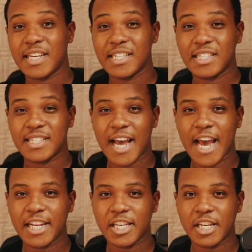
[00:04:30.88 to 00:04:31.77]
is
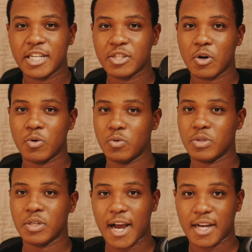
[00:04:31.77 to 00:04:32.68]
10 years old
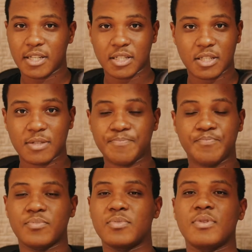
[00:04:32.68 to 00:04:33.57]
and
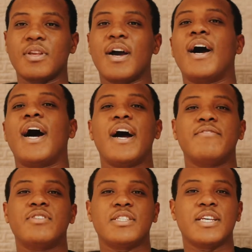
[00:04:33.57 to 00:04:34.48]
I
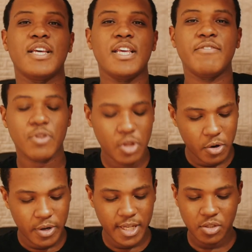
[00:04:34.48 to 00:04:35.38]
have to say, even
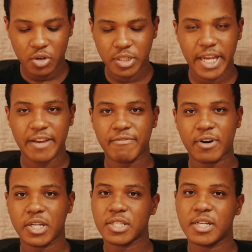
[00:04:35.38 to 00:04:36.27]
though it's not a
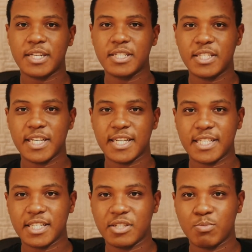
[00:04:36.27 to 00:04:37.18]
fast lens,
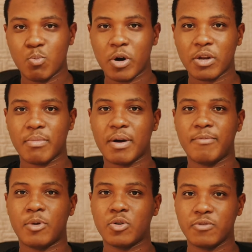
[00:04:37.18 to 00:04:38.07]
it is one of my
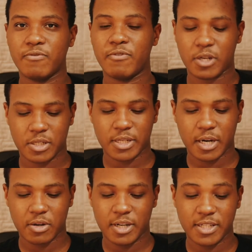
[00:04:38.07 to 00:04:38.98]
most
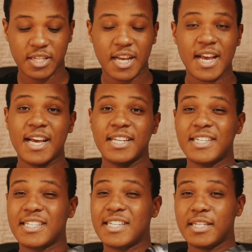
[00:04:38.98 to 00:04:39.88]
versatile lenses.
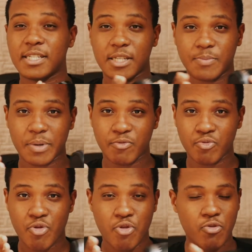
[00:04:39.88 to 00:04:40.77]
This lens has
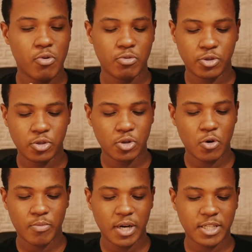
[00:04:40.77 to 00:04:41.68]
been through so
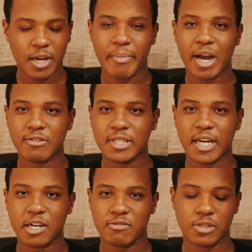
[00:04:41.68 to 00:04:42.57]
much, I might
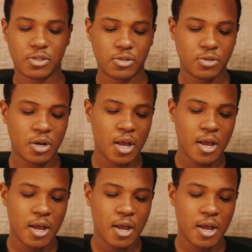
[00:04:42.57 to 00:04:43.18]
retire it soon